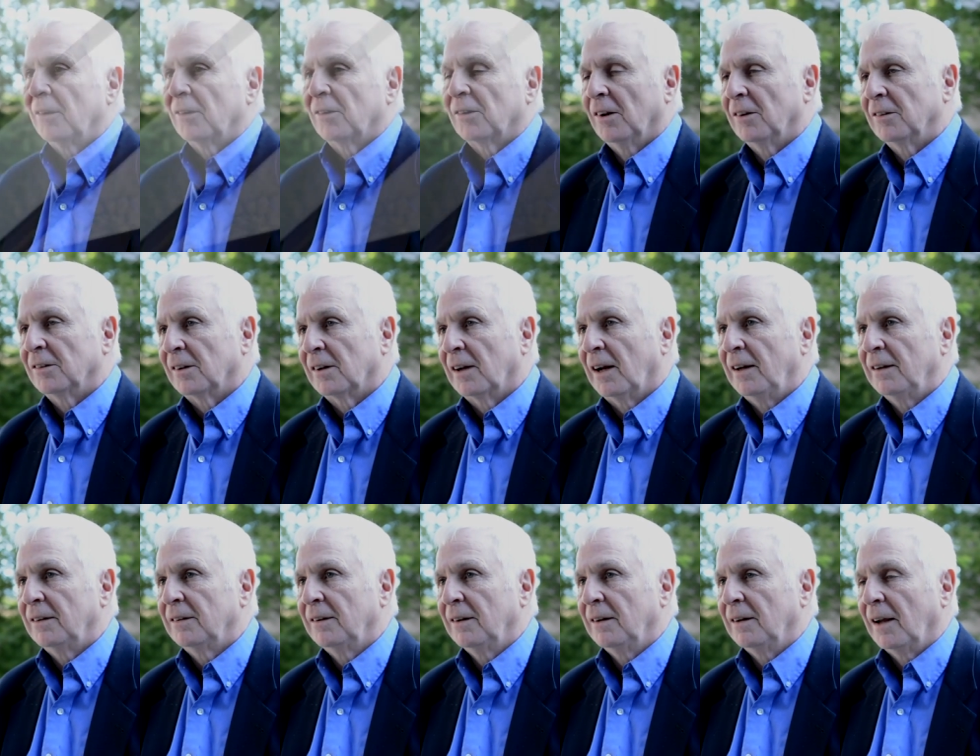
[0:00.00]
decision in
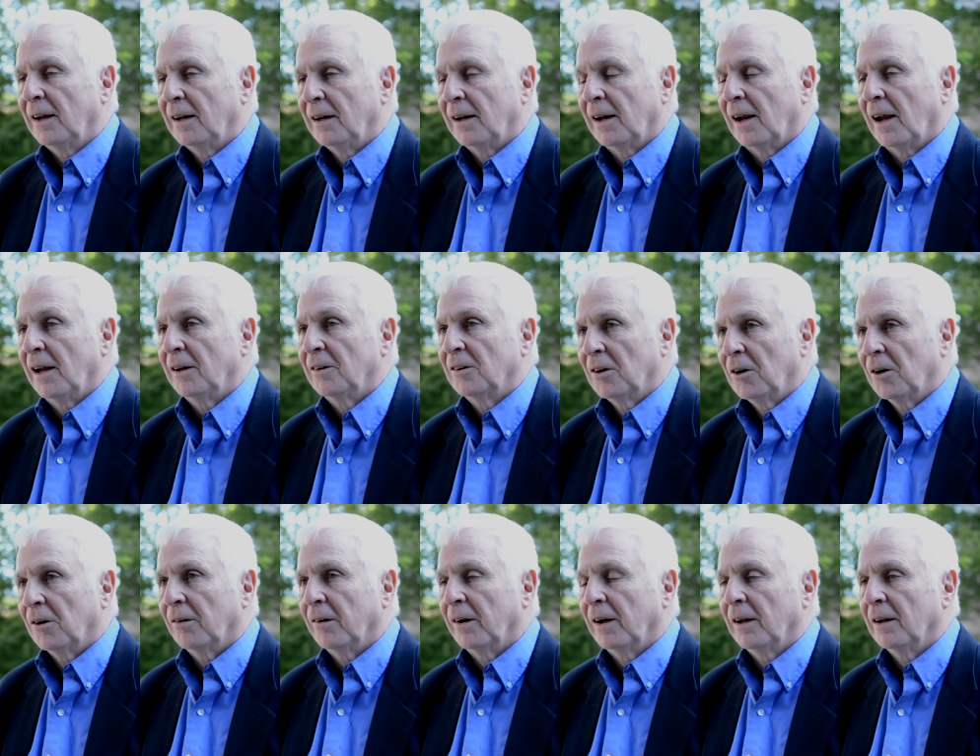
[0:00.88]
1988 to
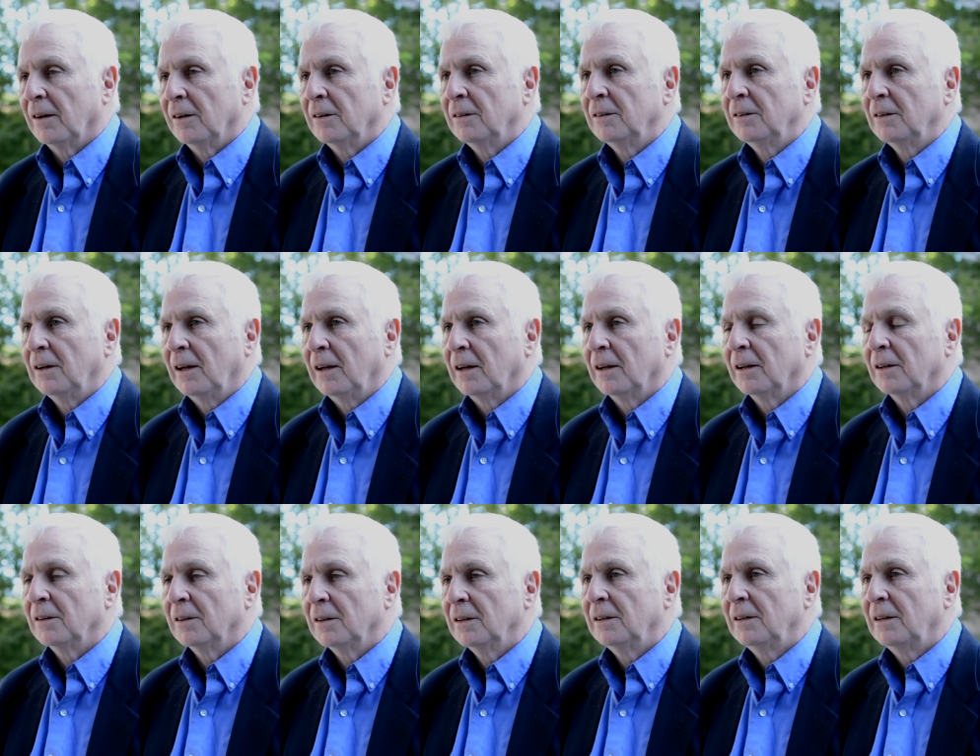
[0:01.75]
go ahead
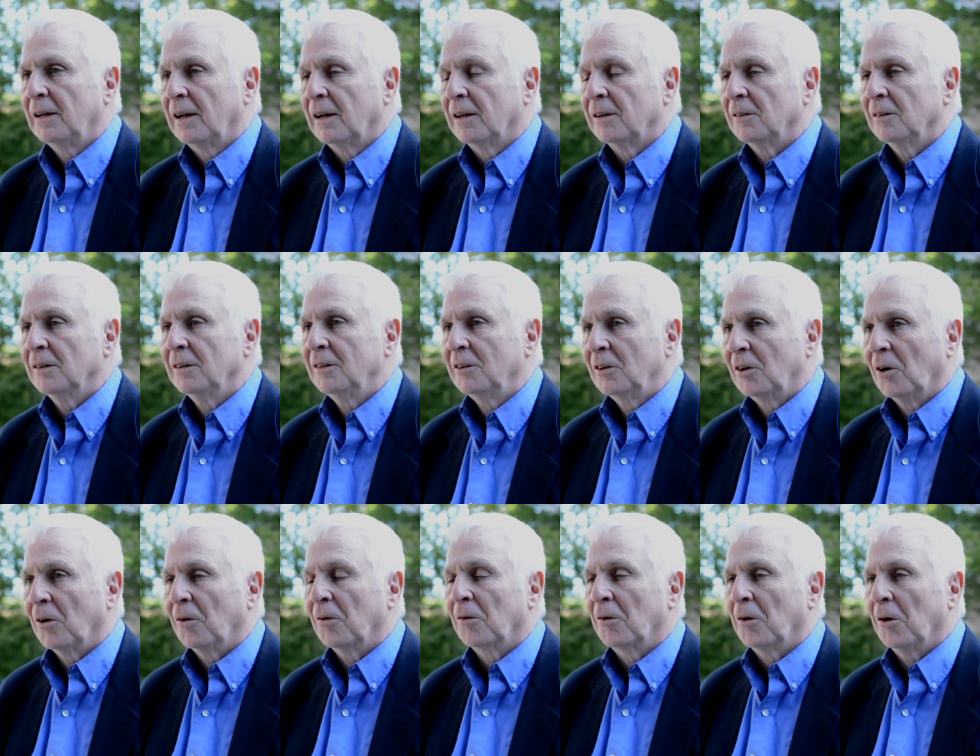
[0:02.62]
and
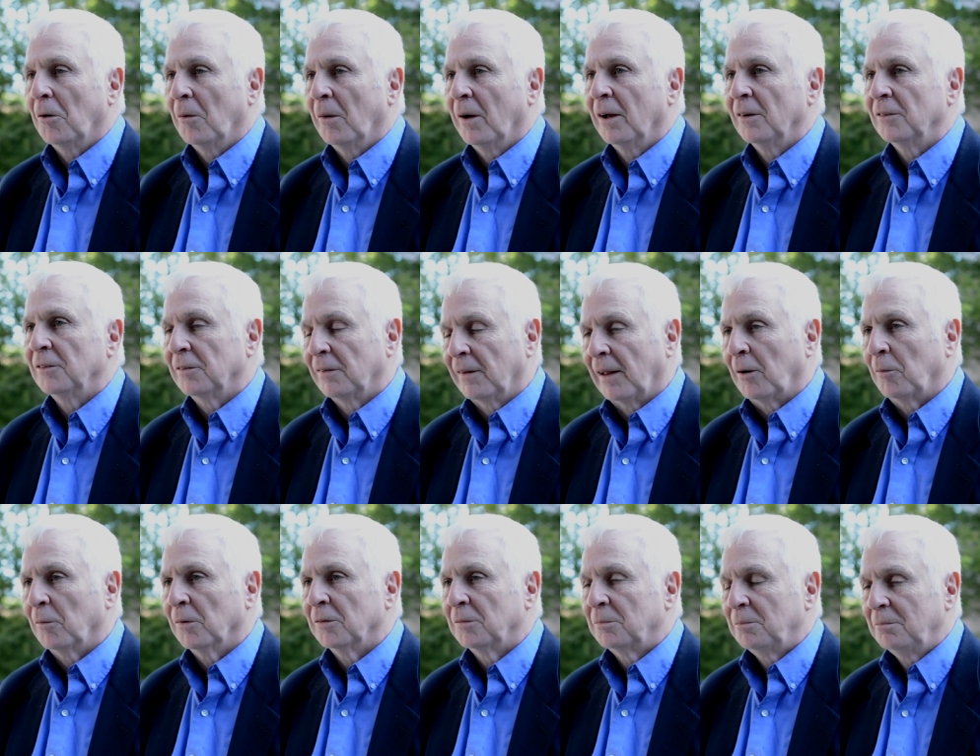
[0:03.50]
go co-ed, so
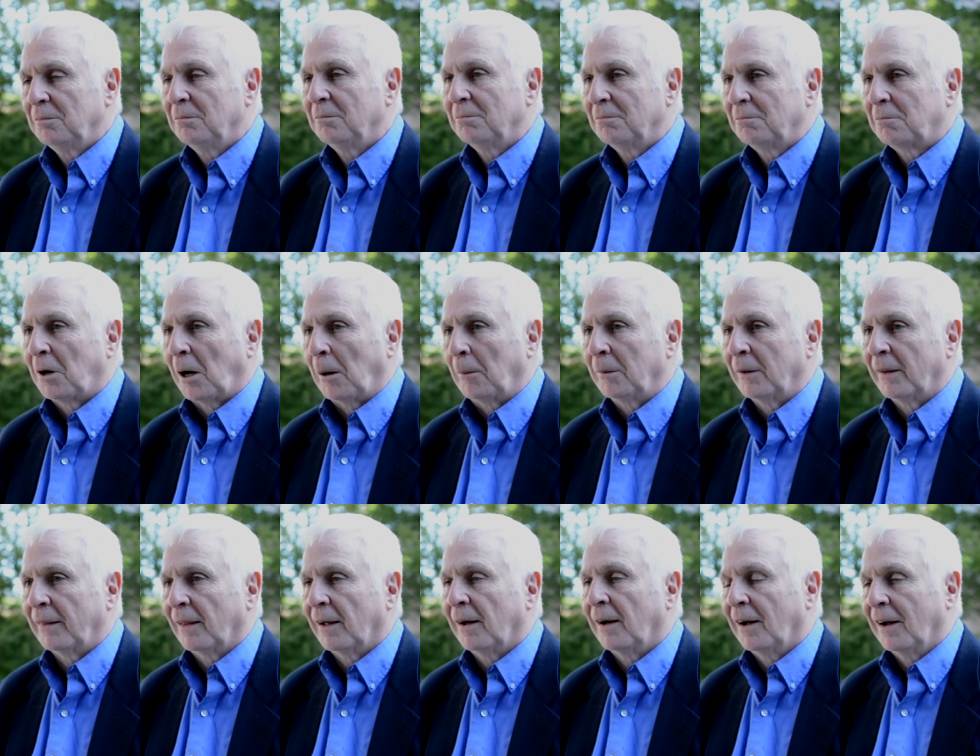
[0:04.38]
that was
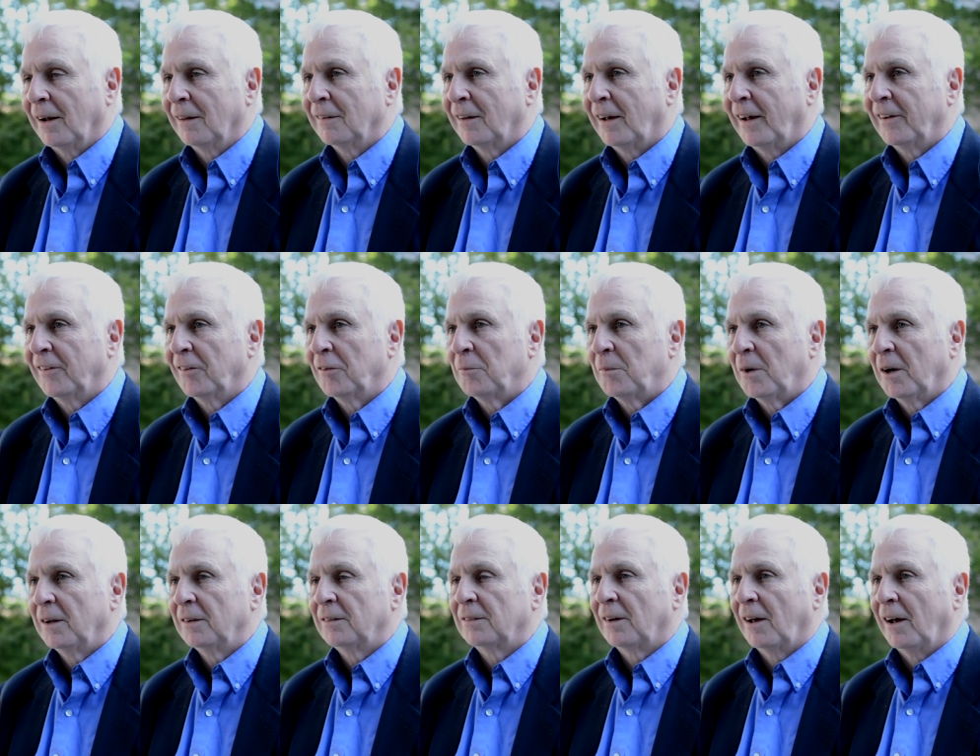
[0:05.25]
probably the highlight of
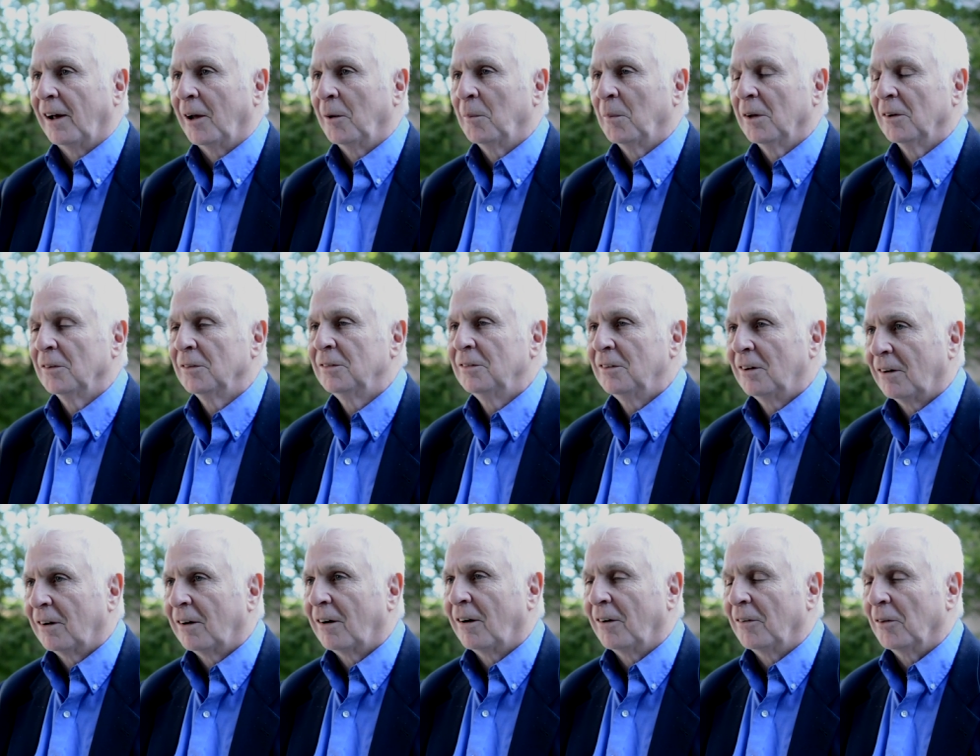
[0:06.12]
my time as
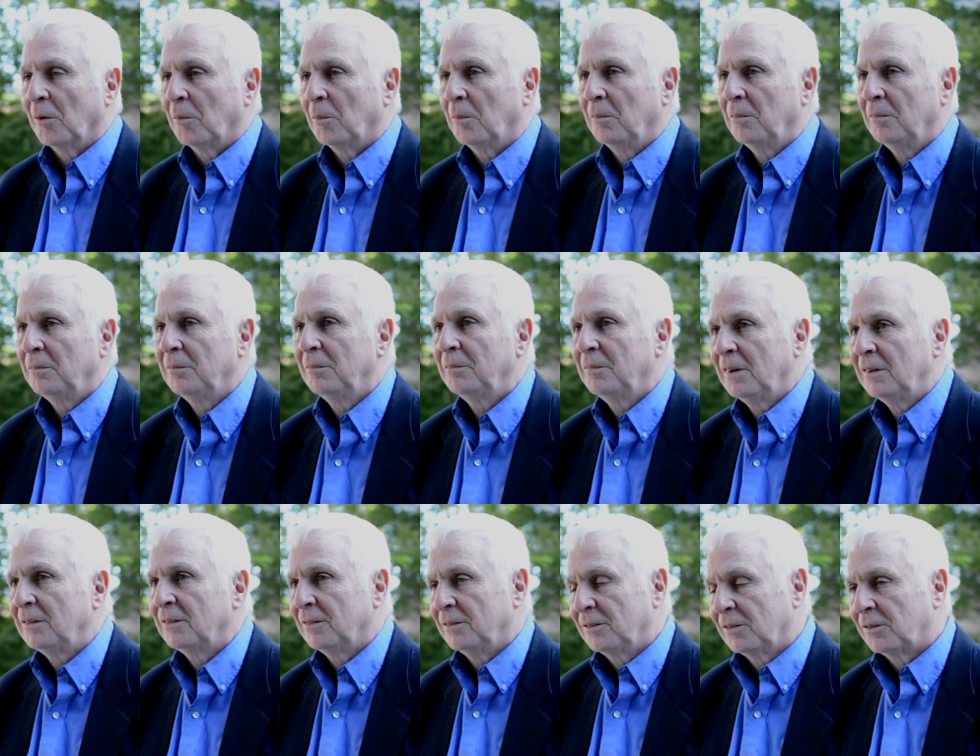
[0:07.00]
on the
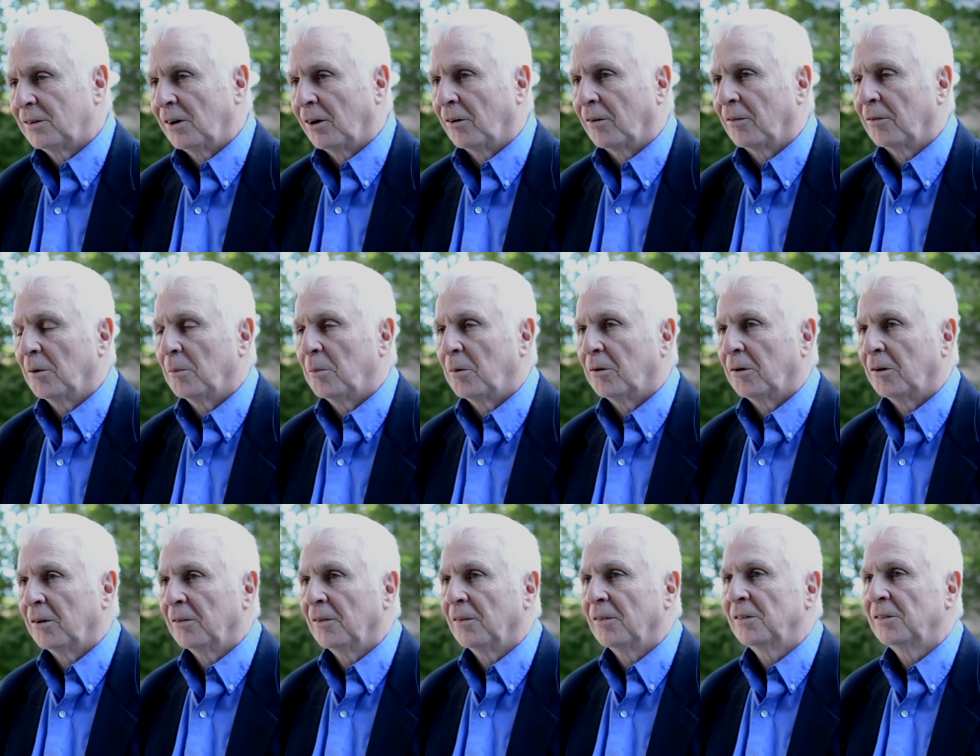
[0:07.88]
chair of the
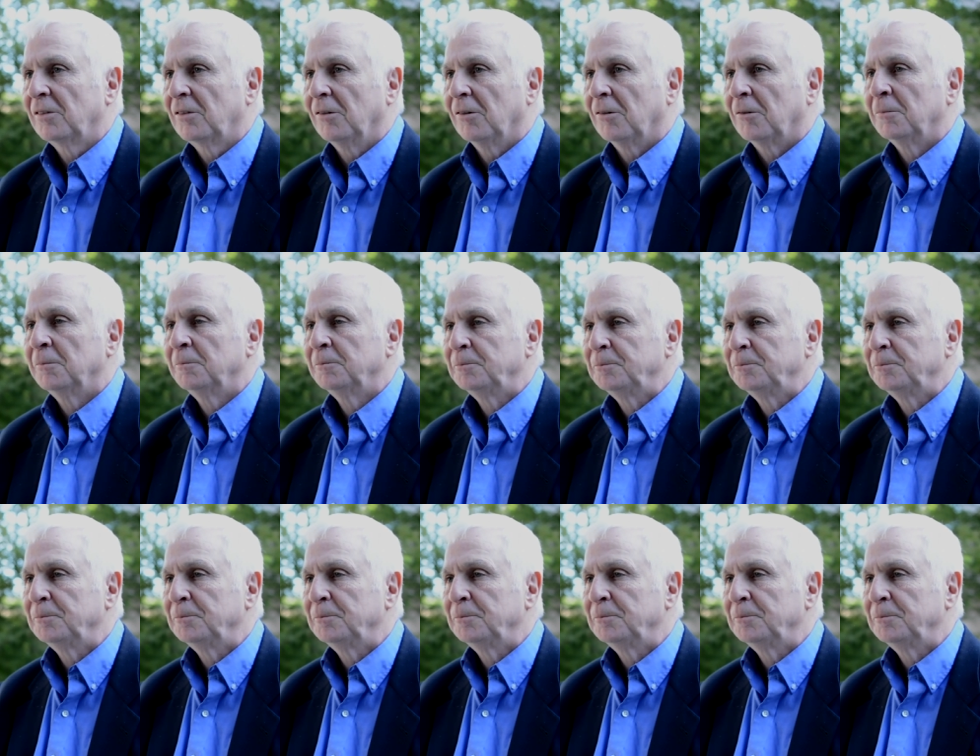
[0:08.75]
board of the school.